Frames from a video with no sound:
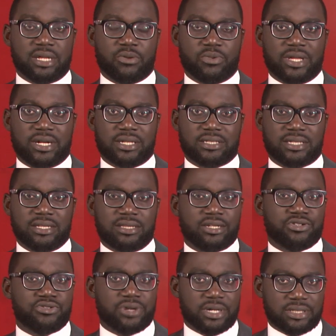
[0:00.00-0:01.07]
Now we understand
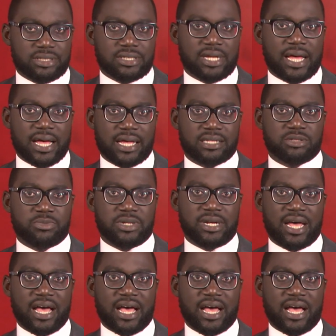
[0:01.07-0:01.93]
the trust has been